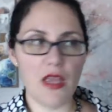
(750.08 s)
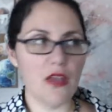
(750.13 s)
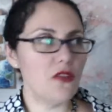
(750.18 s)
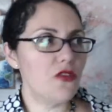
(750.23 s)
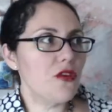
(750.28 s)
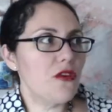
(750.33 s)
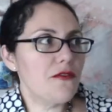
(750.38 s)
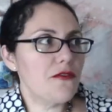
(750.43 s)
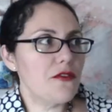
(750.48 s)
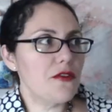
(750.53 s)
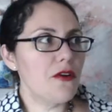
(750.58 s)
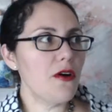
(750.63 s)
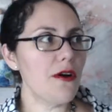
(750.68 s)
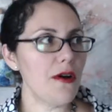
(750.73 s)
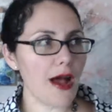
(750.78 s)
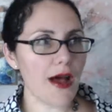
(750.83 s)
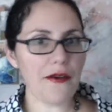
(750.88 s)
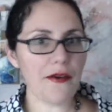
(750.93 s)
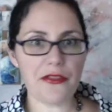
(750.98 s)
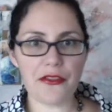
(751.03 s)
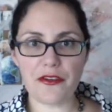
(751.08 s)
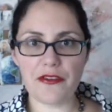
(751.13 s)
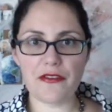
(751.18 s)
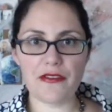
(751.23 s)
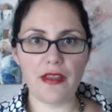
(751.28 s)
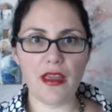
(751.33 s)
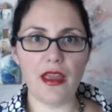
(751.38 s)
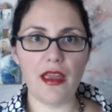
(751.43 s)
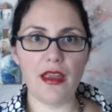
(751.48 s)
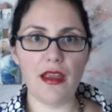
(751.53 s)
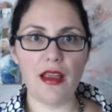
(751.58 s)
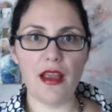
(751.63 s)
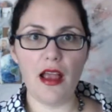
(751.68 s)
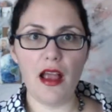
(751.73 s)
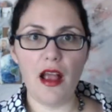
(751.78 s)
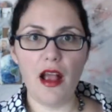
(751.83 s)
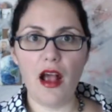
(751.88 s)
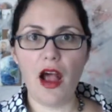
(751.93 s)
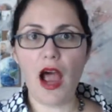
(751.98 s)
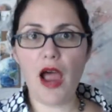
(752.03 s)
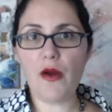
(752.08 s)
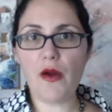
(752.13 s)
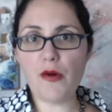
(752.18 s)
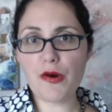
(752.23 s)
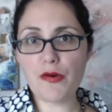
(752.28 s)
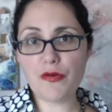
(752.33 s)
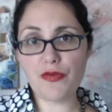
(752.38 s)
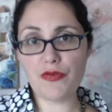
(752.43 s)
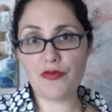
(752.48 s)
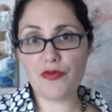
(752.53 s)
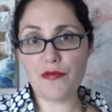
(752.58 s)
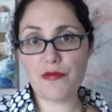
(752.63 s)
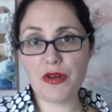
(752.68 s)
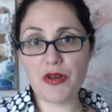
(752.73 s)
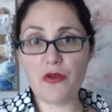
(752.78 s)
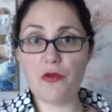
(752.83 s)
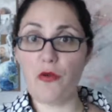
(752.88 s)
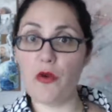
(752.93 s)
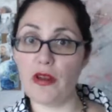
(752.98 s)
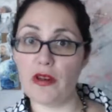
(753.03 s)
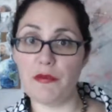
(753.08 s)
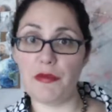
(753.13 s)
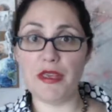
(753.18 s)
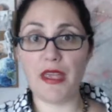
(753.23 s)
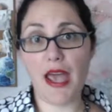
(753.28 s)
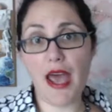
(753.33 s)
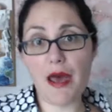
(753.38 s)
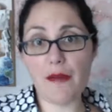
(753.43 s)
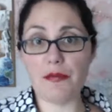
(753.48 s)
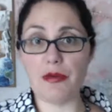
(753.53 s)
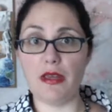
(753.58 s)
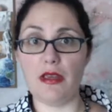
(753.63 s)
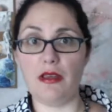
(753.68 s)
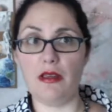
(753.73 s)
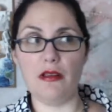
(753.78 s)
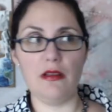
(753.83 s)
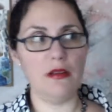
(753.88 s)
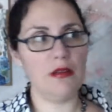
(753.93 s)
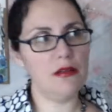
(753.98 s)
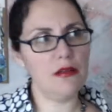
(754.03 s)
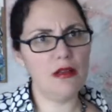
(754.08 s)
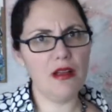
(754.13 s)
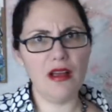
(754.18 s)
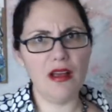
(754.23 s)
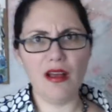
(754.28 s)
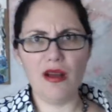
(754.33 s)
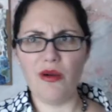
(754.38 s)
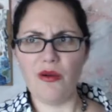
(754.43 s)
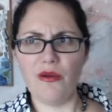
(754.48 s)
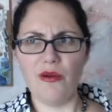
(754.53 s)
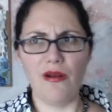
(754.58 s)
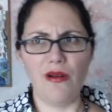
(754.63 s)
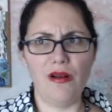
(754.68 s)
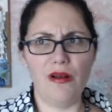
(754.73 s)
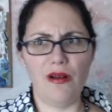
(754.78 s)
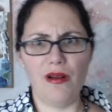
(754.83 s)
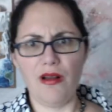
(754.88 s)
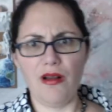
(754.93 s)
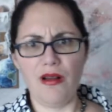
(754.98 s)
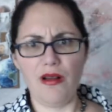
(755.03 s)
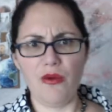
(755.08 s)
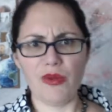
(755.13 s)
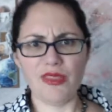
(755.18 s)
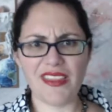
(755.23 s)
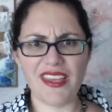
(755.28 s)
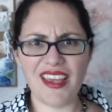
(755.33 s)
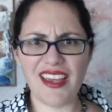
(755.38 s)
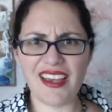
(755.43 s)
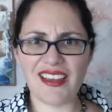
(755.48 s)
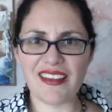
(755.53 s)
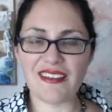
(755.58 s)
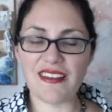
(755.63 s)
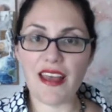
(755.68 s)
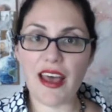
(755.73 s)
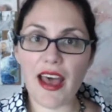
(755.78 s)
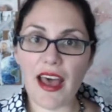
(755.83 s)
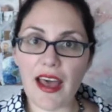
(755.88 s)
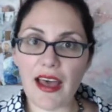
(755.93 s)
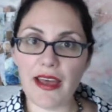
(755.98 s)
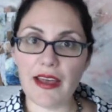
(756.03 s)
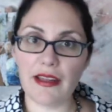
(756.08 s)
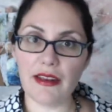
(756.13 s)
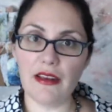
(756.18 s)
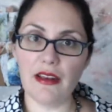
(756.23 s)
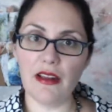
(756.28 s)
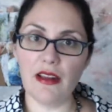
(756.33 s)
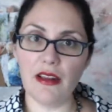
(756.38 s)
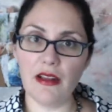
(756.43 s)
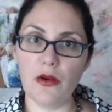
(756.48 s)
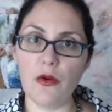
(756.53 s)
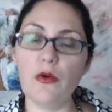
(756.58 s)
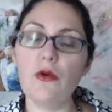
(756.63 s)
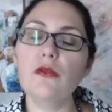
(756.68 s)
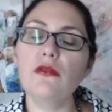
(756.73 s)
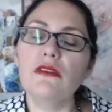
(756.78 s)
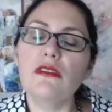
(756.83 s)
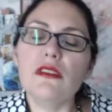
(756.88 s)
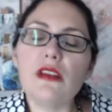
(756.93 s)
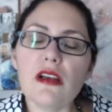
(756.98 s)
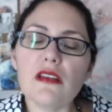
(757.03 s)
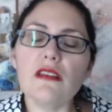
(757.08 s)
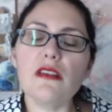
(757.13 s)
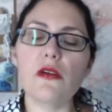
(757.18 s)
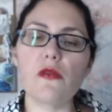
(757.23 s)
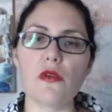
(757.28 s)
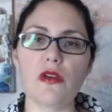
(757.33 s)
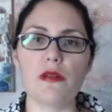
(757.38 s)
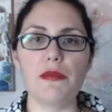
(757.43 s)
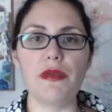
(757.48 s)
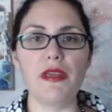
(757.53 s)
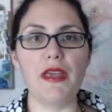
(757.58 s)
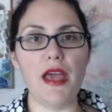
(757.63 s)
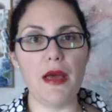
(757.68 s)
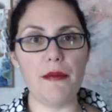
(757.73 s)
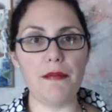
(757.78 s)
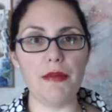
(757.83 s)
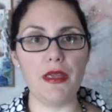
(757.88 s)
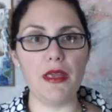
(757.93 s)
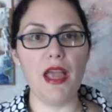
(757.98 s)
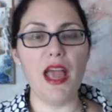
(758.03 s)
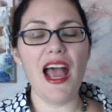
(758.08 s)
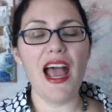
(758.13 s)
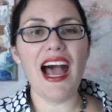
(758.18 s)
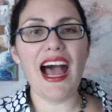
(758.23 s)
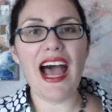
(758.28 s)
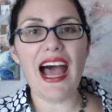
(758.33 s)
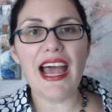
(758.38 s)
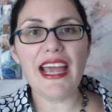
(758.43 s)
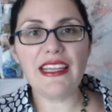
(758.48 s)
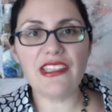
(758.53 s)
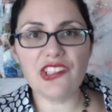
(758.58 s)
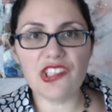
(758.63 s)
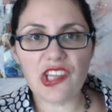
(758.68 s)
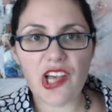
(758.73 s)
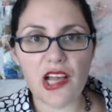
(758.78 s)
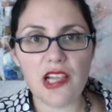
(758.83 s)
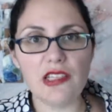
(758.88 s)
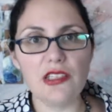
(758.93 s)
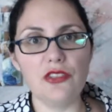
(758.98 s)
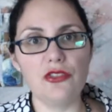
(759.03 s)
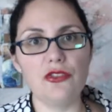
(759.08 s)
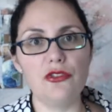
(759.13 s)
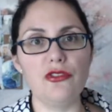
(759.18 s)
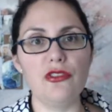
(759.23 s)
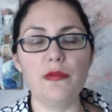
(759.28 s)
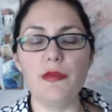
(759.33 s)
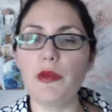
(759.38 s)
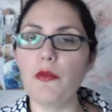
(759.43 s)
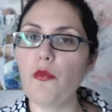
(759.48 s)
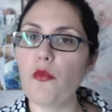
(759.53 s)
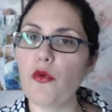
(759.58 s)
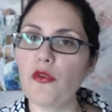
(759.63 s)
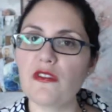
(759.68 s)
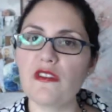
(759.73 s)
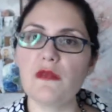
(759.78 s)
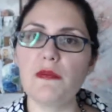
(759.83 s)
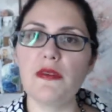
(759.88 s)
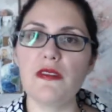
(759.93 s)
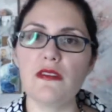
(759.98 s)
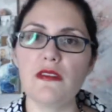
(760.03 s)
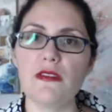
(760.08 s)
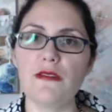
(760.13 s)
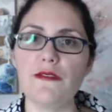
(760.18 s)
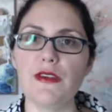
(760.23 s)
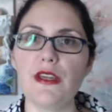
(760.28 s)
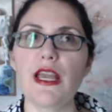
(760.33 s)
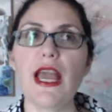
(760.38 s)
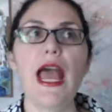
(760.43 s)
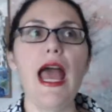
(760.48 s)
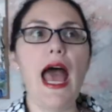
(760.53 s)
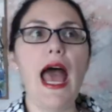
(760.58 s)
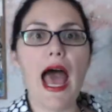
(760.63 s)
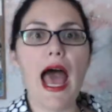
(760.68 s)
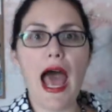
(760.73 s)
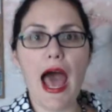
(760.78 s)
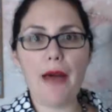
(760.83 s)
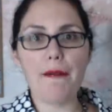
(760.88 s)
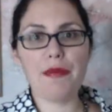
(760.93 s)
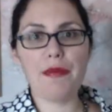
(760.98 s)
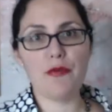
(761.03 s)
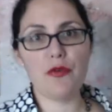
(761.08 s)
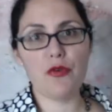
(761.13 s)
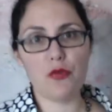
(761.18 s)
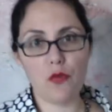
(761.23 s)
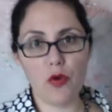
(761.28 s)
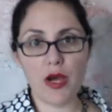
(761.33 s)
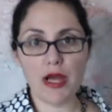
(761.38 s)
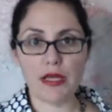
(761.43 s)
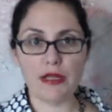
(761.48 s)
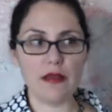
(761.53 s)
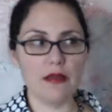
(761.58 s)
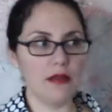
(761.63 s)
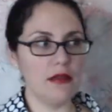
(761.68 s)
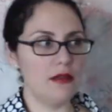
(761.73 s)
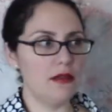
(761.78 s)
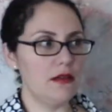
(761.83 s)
So if you're all out there saying, I work with women who want to be happy, what the heck is that? Who doesn't want to be happy? I challenge you to be more specific. Happy with what?